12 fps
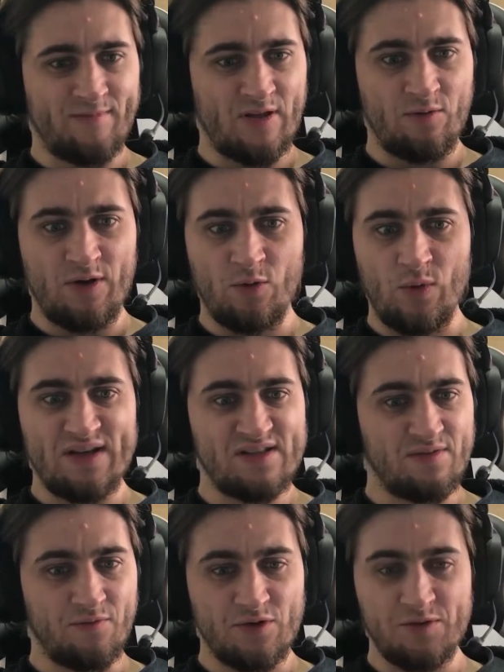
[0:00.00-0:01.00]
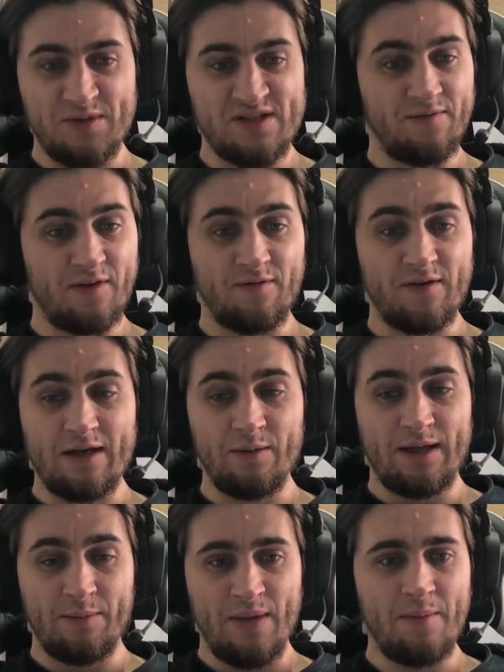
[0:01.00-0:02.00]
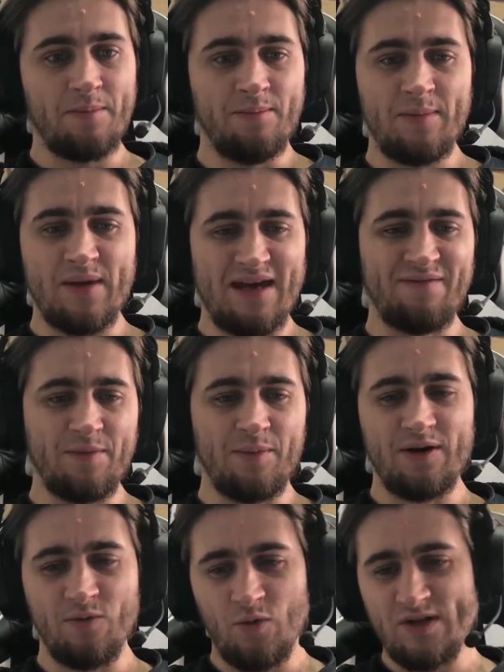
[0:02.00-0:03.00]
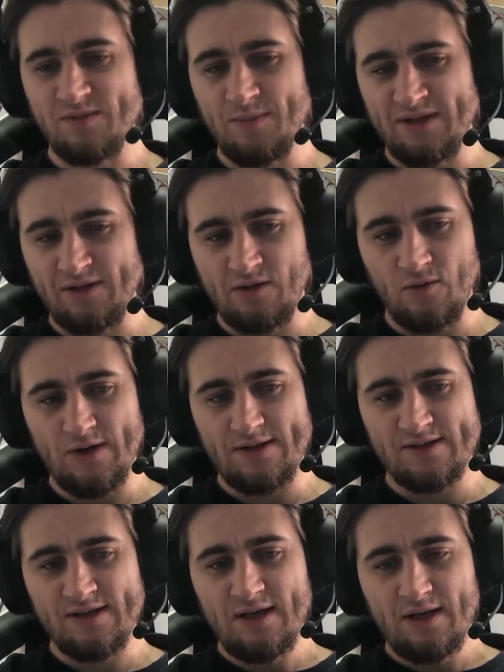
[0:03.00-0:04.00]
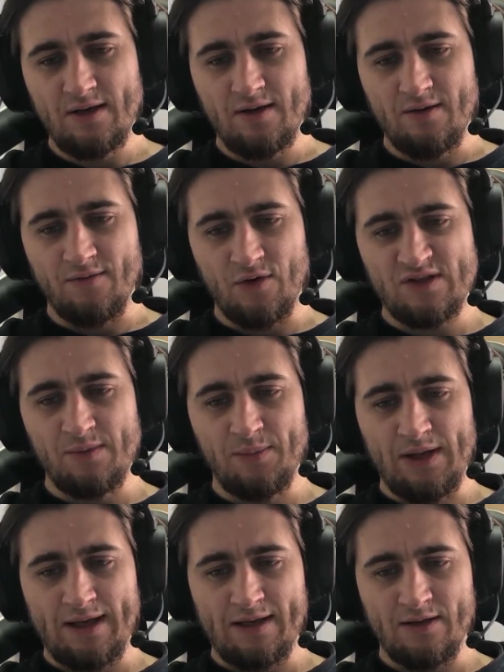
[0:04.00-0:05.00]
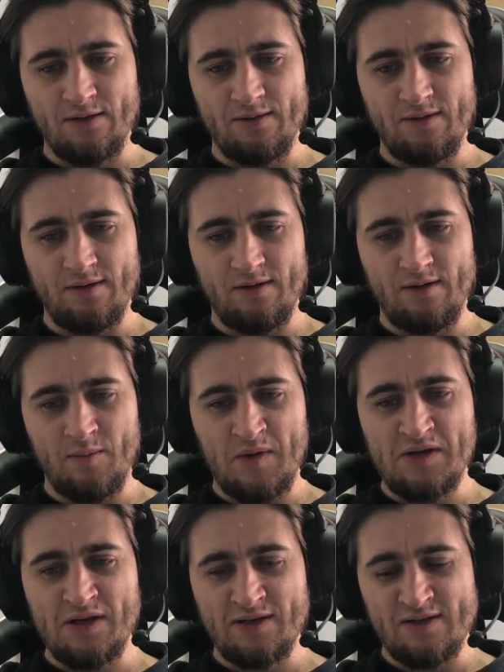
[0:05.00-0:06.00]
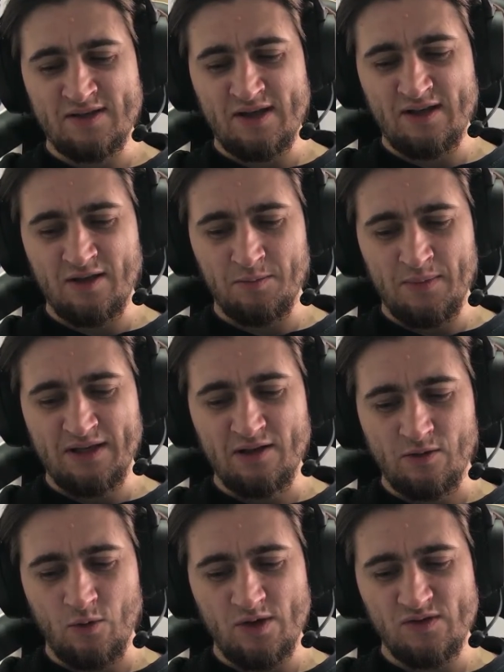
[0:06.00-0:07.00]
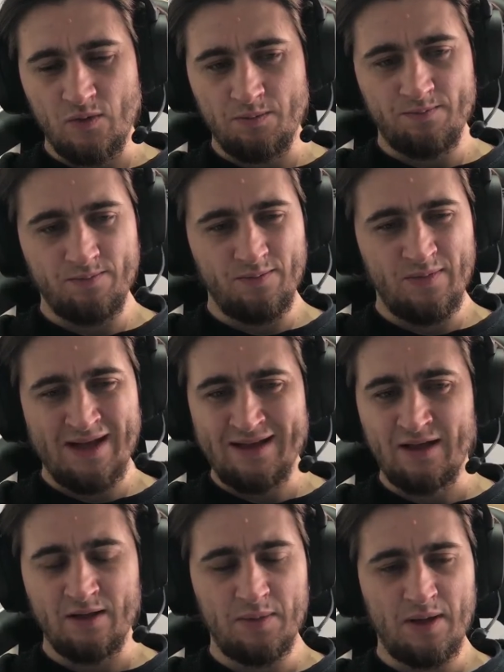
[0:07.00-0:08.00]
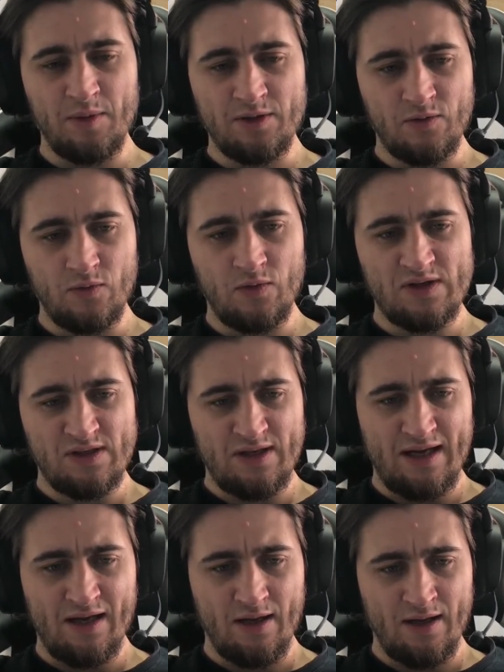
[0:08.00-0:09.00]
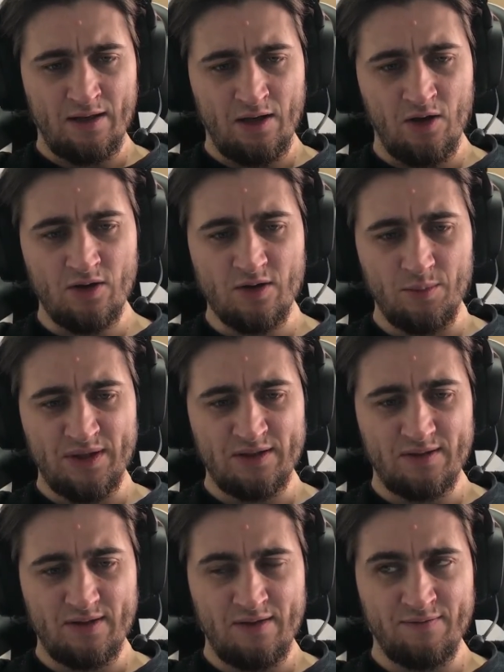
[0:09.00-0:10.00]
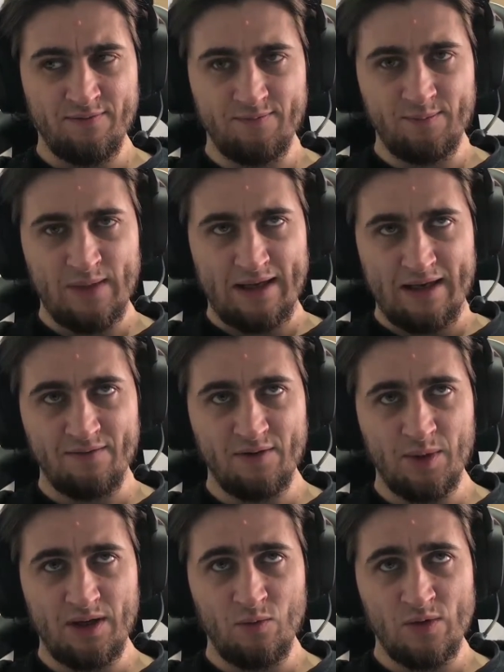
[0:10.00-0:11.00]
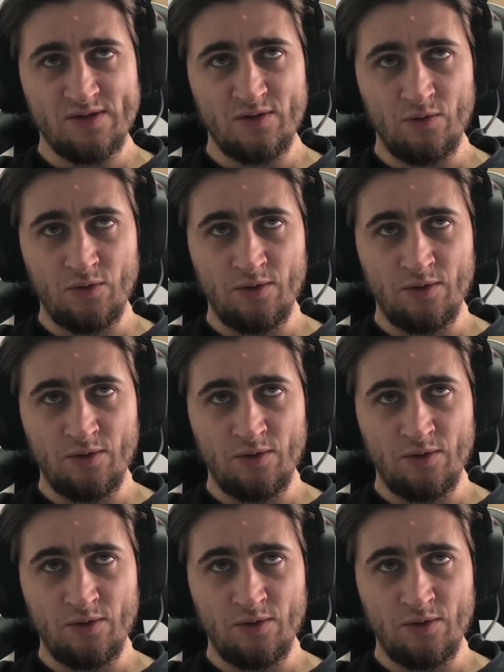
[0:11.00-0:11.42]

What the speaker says: request for specific thing. Like maybe everybody wants metal coins. For example, I can immediately say that metal coins we're not going to be able to do as an unlock, but if like everybody wants